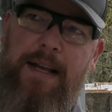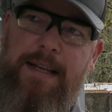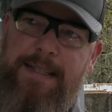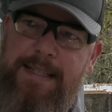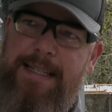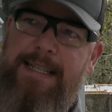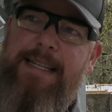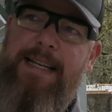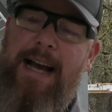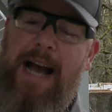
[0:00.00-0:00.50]

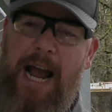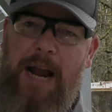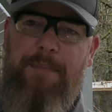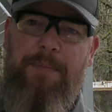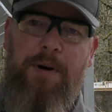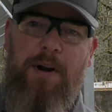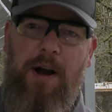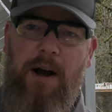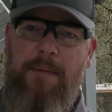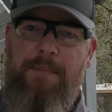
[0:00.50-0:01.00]
C
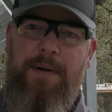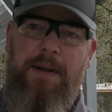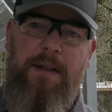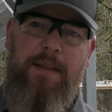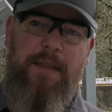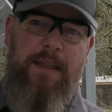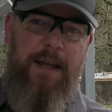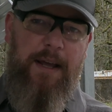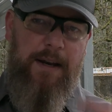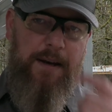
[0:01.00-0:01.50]

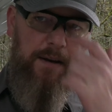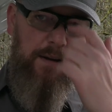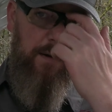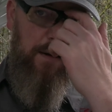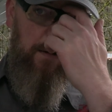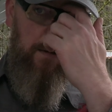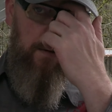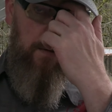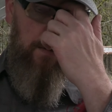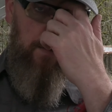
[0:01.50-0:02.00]
Hypercomp that
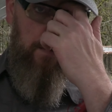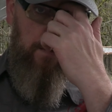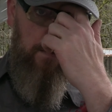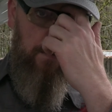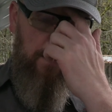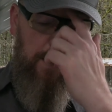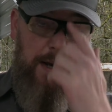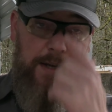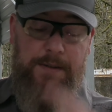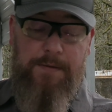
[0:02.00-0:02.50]

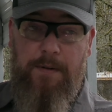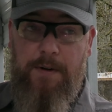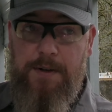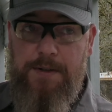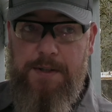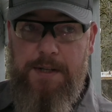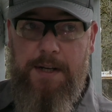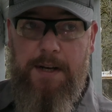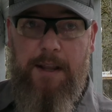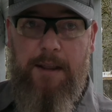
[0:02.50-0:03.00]
you guys have
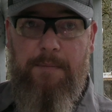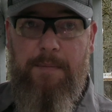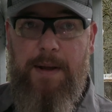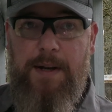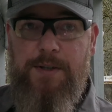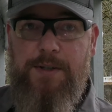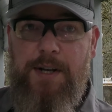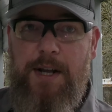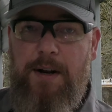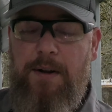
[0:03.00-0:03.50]
already seen on the
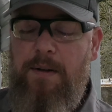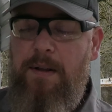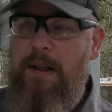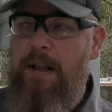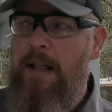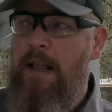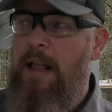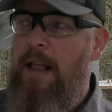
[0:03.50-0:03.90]
main channel.